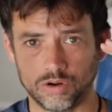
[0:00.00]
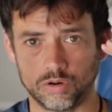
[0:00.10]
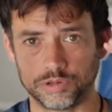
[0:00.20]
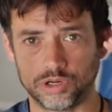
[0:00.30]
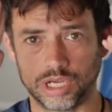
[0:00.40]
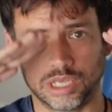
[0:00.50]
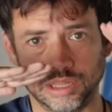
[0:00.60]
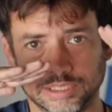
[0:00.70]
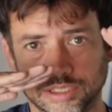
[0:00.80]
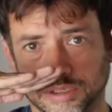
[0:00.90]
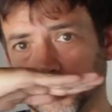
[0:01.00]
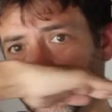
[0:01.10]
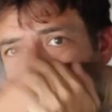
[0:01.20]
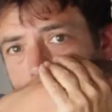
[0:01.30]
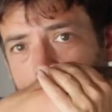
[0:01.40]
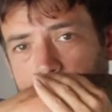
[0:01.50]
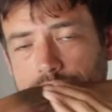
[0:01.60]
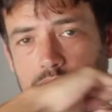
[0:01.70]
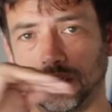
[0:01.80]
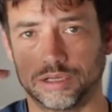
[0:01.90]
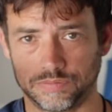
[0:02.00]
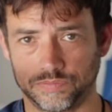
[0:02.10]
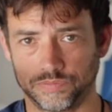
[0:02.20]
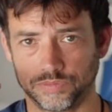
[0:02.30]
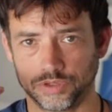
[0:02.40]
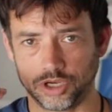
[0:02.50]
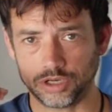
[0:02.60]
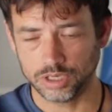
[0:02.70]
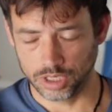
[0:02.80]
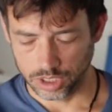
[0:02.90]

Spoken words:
Open your hand, this comes up. And 10. Good?